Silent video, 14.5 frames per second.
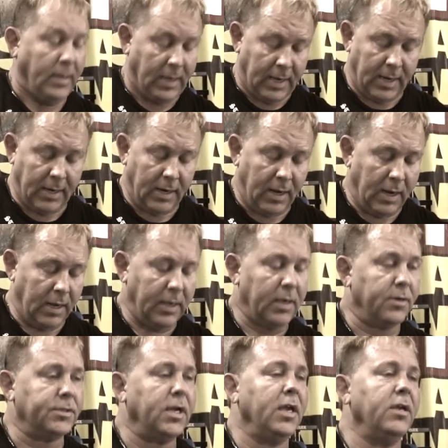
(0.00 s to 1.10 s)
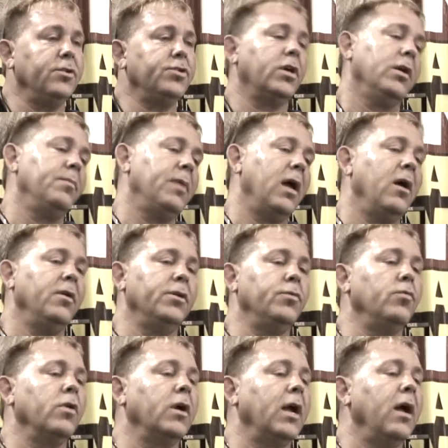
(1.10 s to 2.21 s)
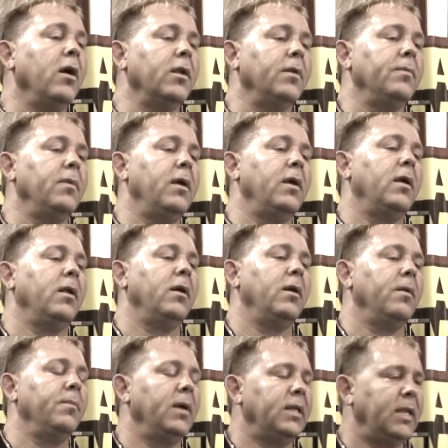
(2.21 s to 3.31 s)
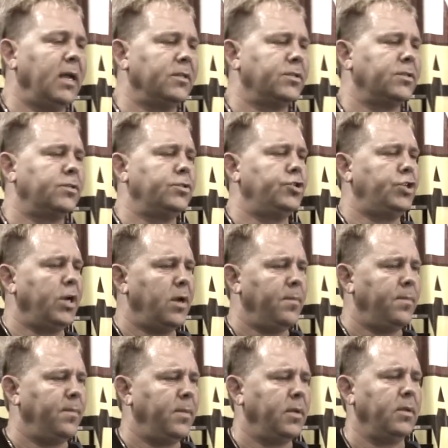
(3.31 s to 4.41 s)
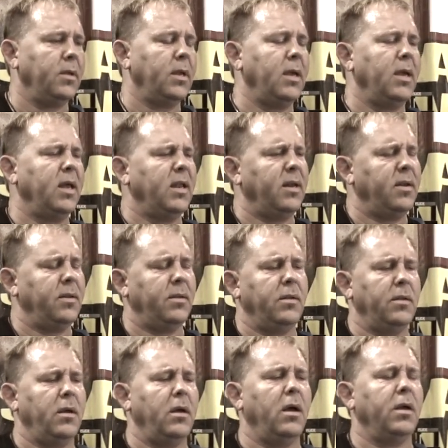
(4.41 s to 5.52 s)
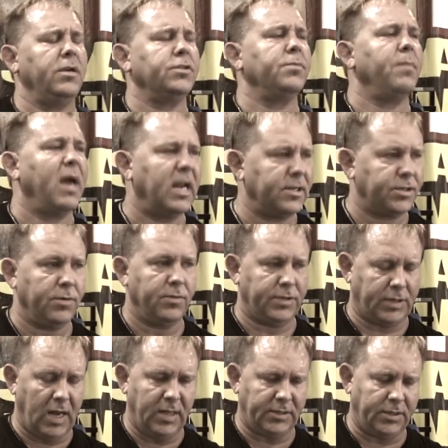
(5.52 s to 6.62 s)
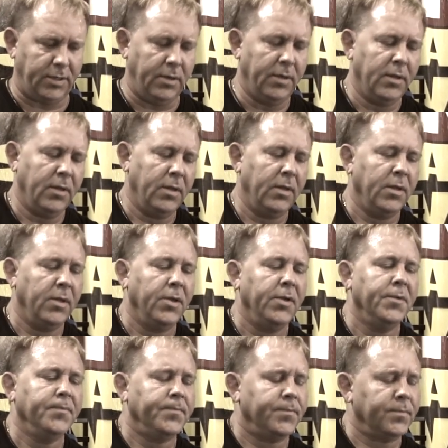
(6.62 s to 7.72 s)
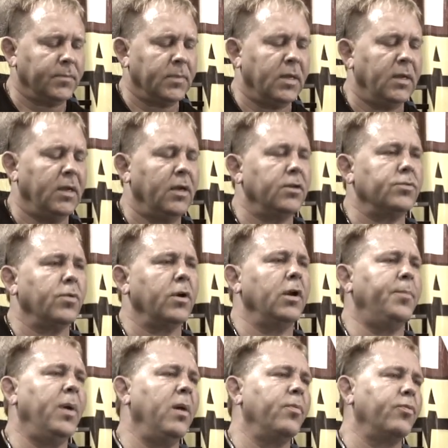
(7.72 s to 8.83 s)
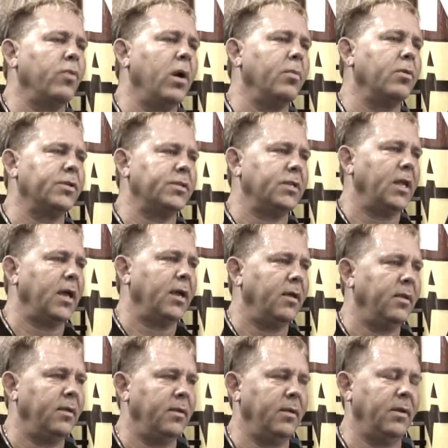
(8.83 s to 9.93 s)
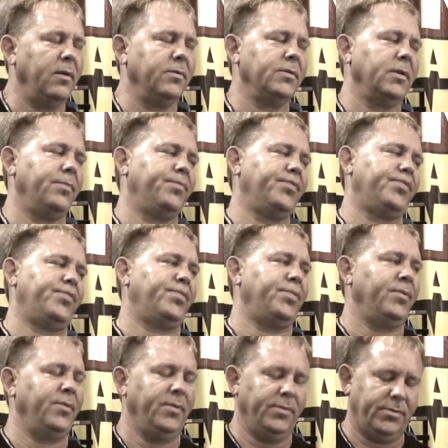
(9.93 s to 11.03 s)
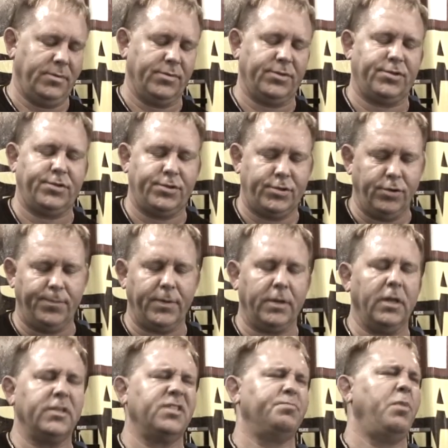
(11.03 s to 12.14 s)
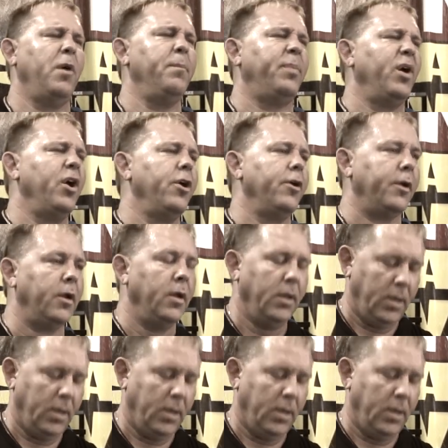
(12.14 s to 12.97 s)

And uh, he goes, "Hey, you should come down and work out at, at uh, my dad's gym," and uh, he's in Madison, Wisconsin. And he goes, "We're going to pump rubber today," and I was like, "So stupid. Let's pump iron."